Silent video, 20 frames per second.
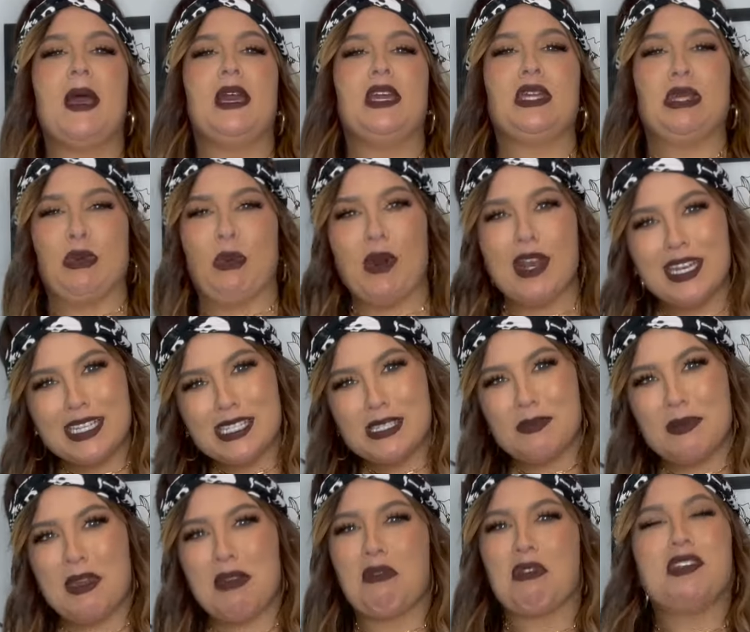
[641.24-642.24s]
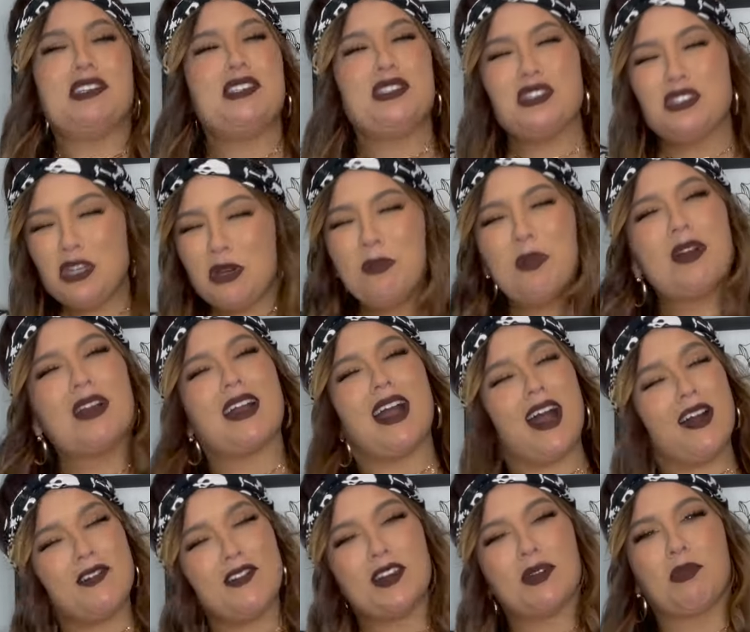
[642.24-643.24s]
you wanted to be super
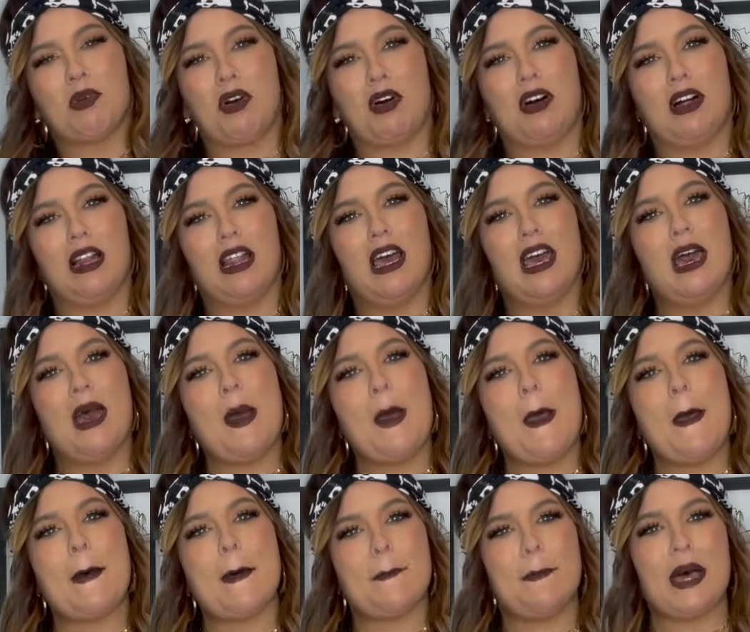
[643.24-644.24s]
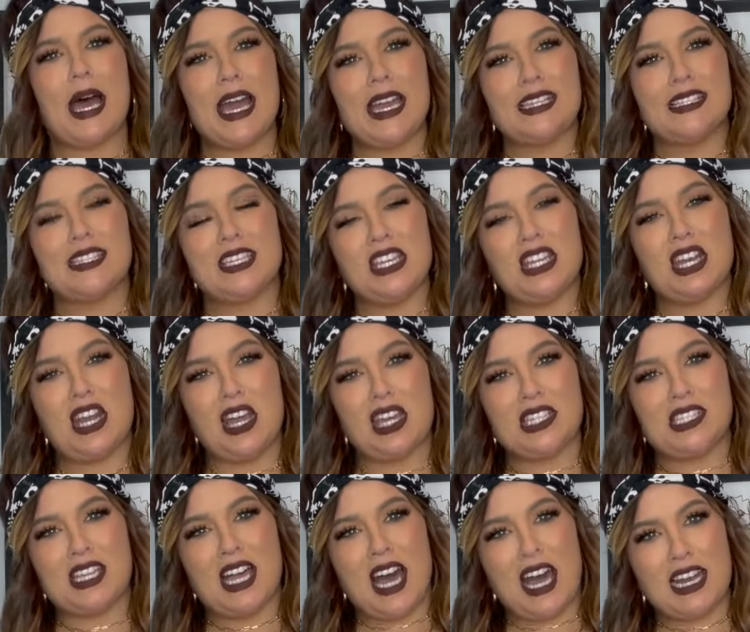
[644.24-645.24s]
comfortable, but you know, you
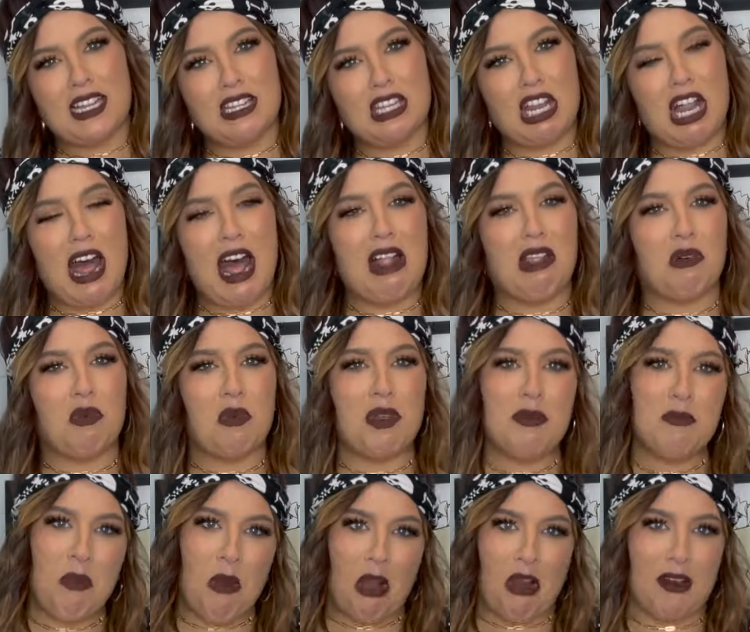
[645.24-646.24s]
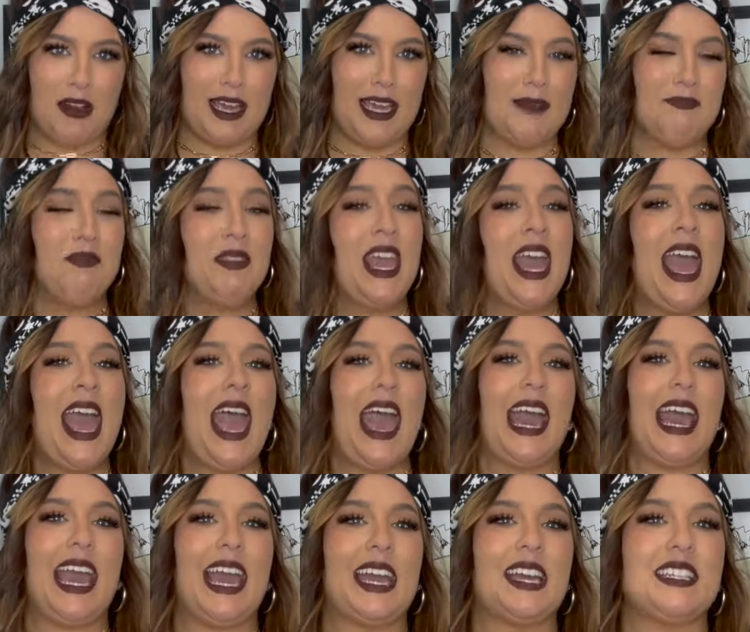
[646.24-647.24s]
still had a little Halloween party.
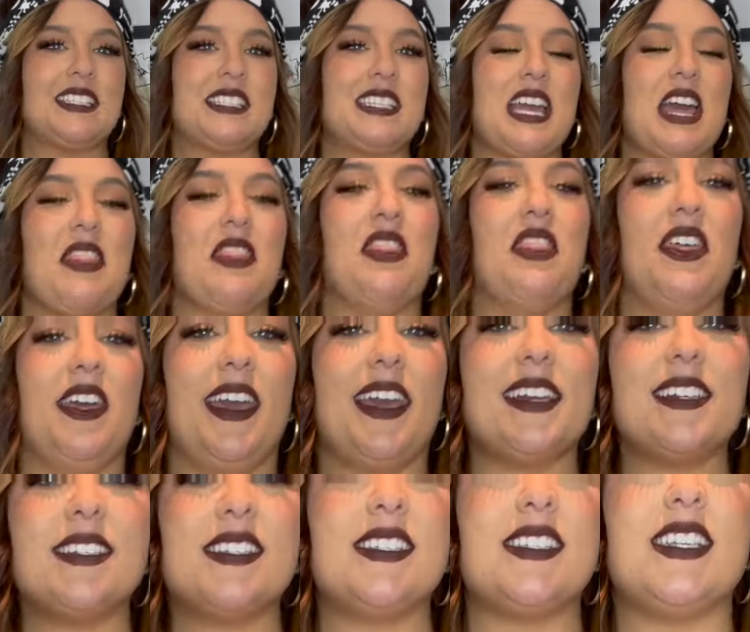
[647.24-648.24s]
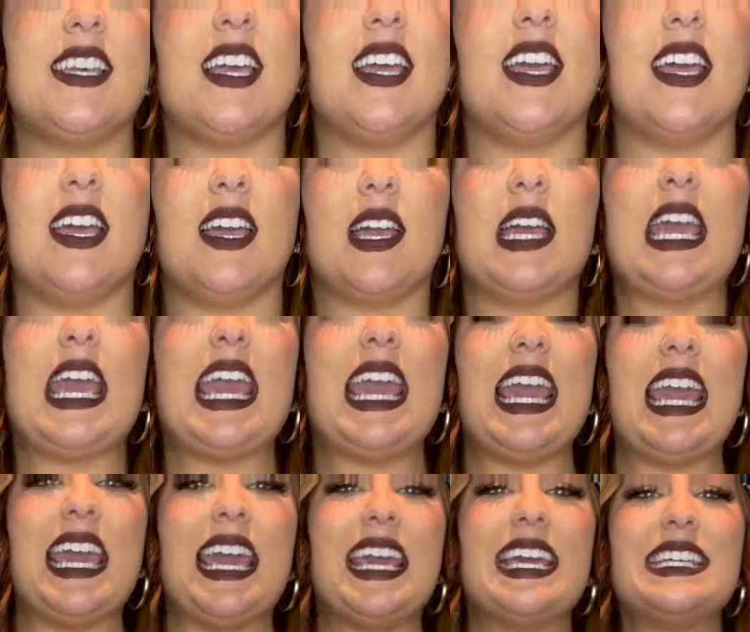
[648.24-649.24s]
And this
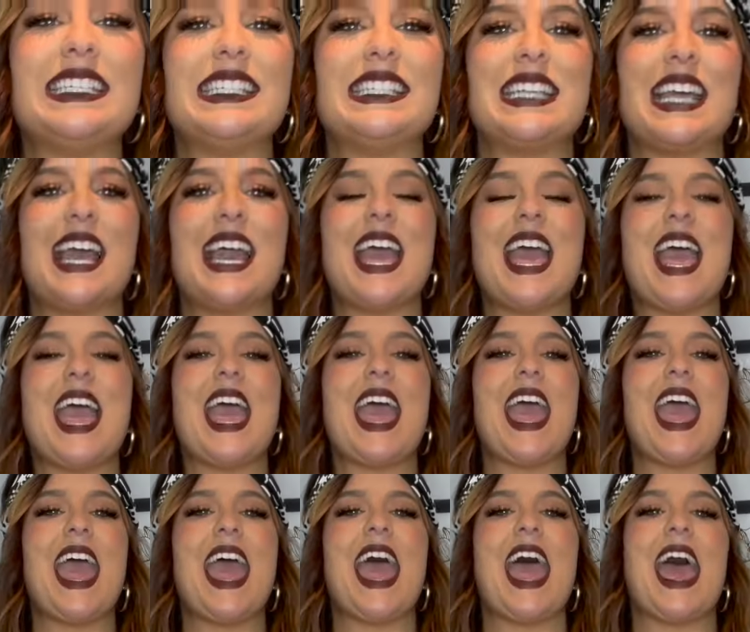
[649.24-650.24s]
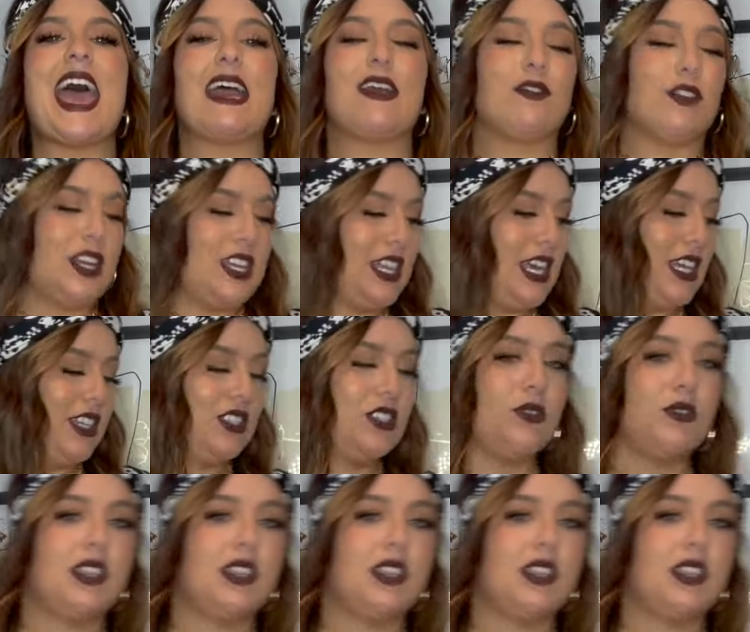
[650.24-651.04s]
is everything. So